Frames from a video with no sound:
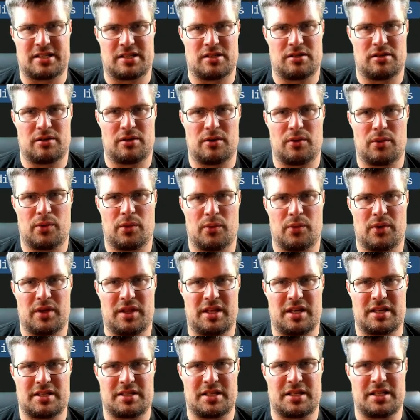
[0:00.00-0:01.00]
So with
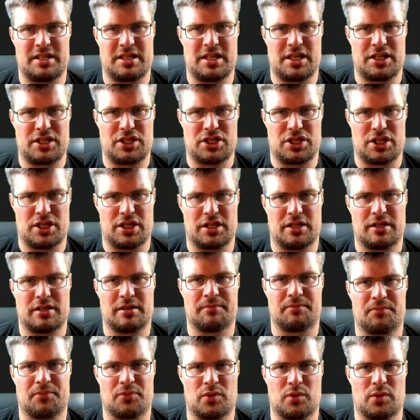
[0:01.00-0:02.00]
this addition
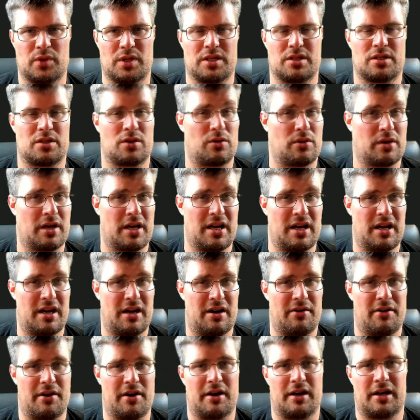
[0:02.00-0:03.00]
we saw
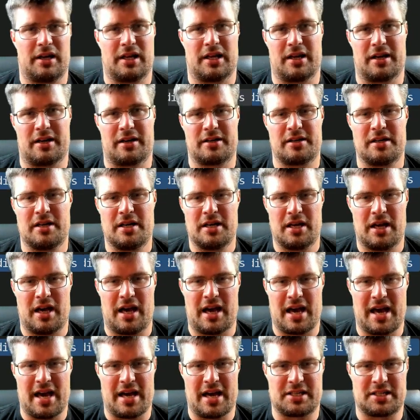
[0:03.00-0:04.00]
here earlier,
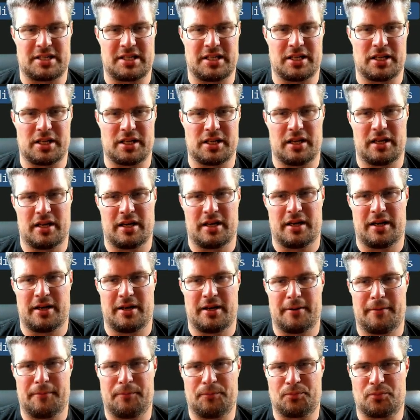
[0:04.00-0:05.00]
I actually
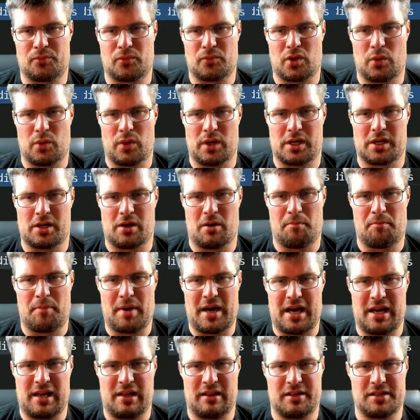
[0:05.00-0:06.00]
um, will
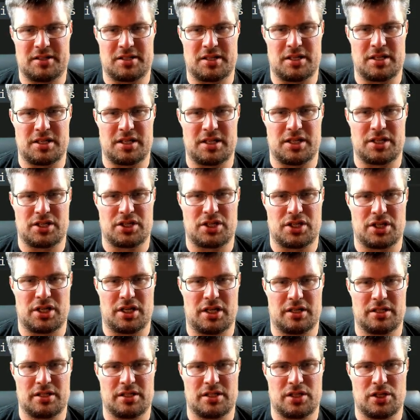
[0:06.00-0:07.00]
compile this
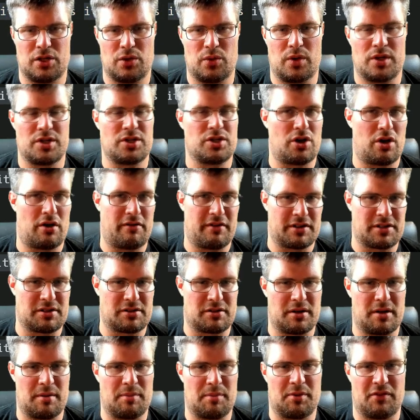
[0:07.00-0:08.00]
addition to a
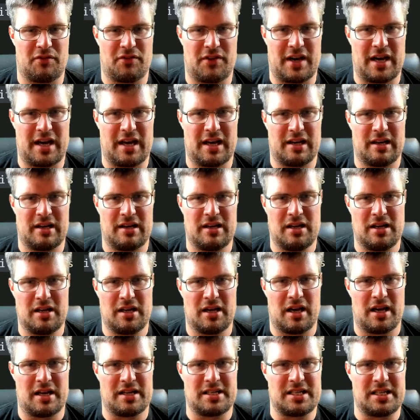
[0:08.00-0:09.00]
JavaScript file.
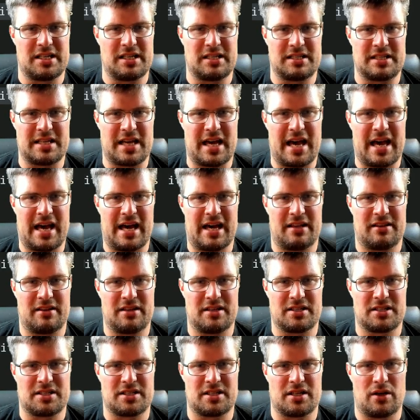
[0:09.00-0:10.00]
I didn't add
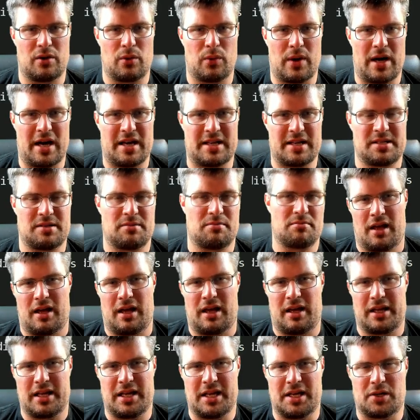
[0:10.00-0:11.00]
this wasm
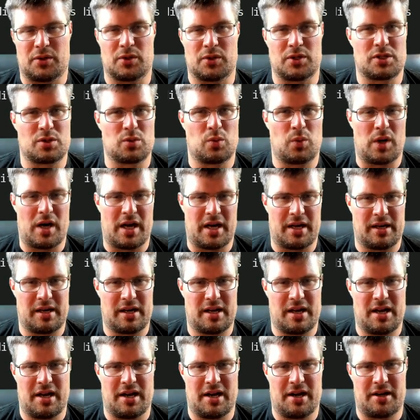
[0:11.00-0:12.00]
equals 1
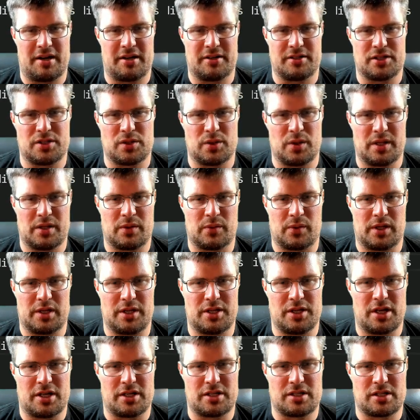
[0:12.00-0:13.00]
here, so it will
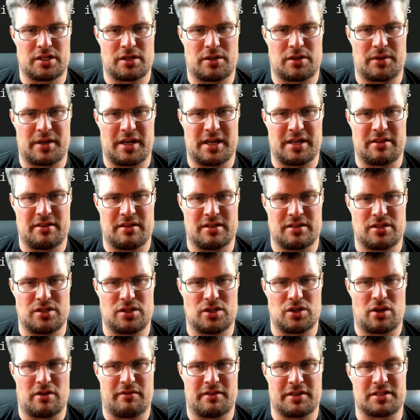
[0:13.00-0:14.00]
just create this
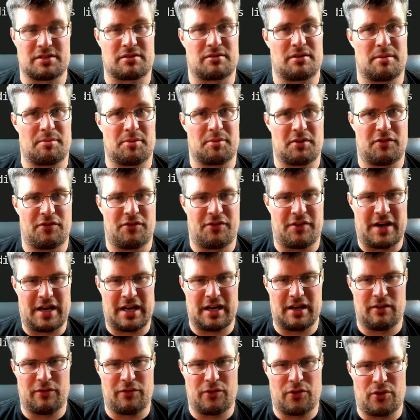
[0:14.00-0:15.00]
JavaScript
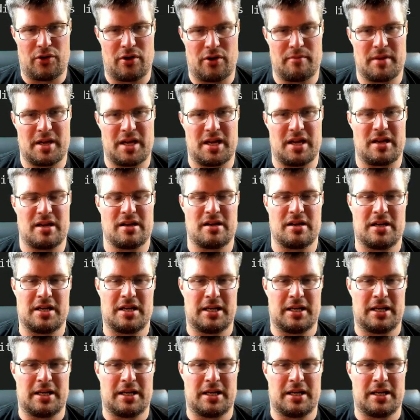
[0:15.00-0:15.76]
file for me.